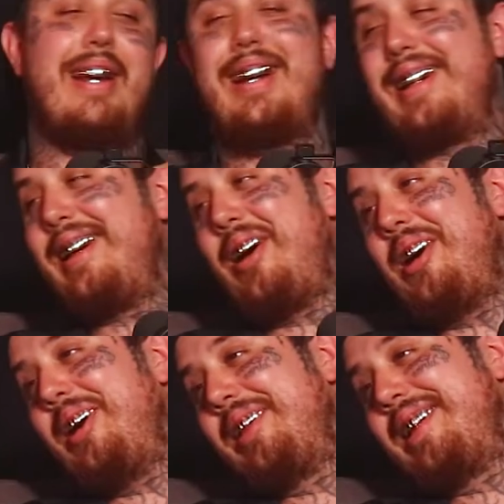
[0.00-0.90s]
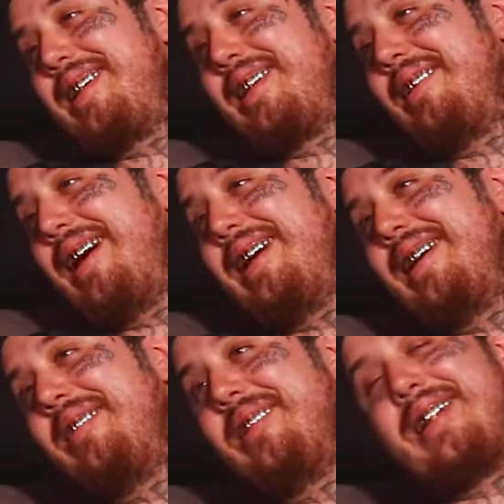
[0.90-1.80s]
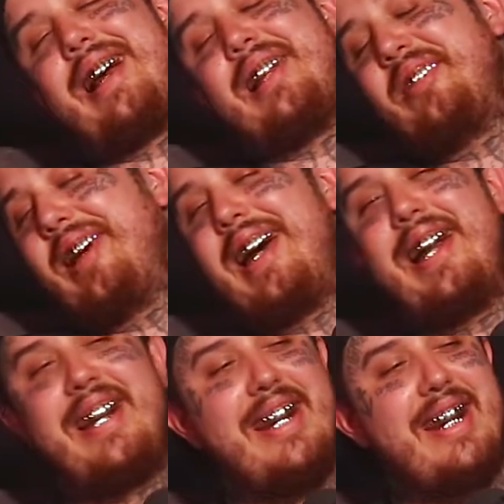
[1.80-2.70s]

Like mm-hmm. all this shit right here was hella bad.